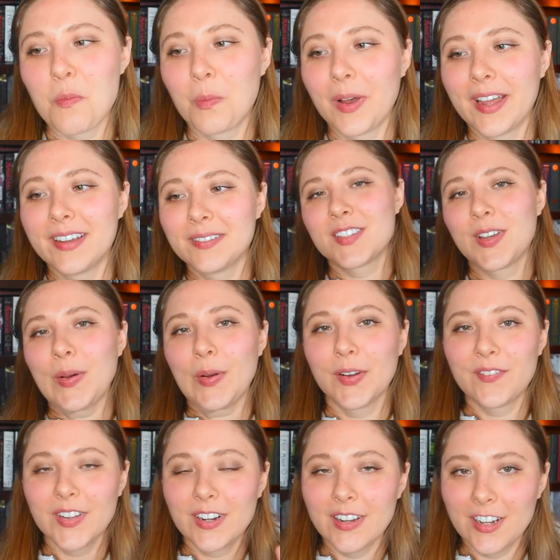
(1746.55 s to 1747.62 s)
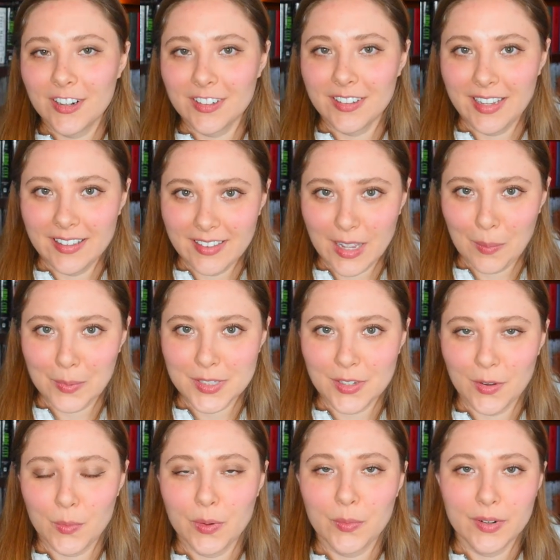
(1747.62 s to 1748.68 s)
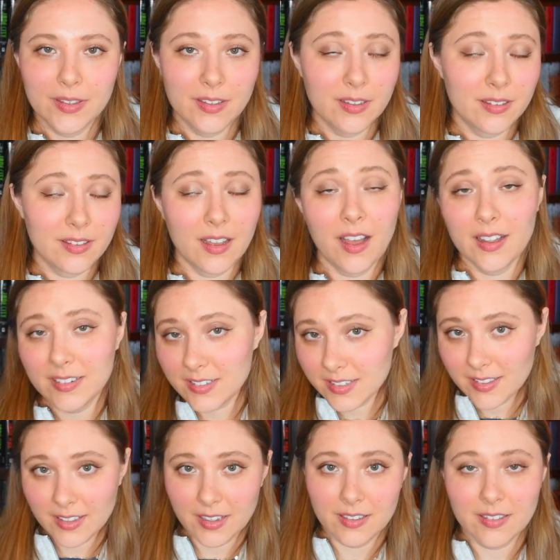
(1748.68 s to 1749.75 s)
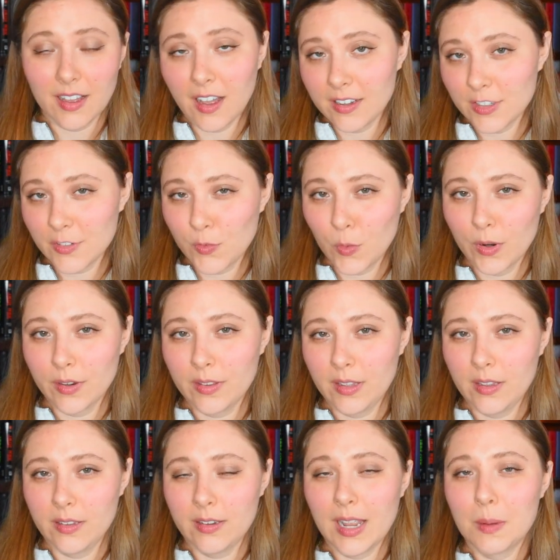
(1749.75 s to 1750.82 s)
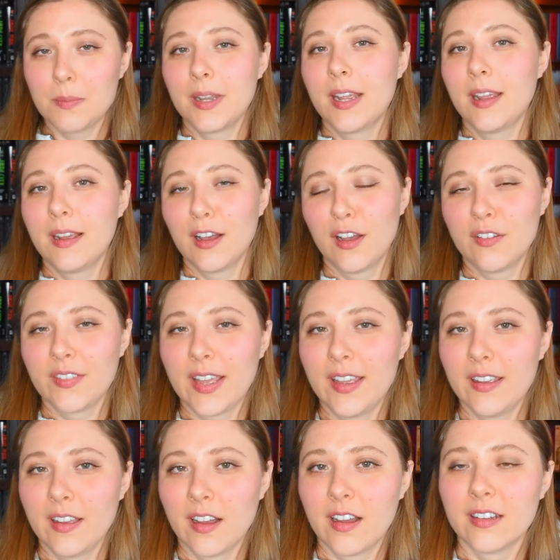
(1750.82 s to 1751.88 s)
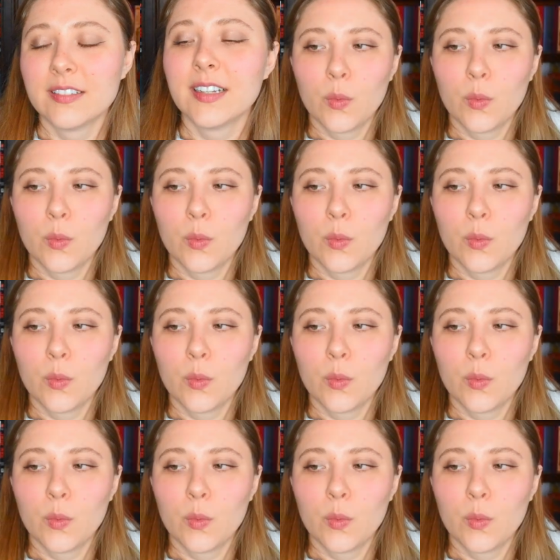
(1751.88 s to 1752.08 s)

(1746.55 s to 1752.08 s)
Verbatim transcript: but so very early in the episode when we're in the hunt thing, the hunt for the name day of Aegon,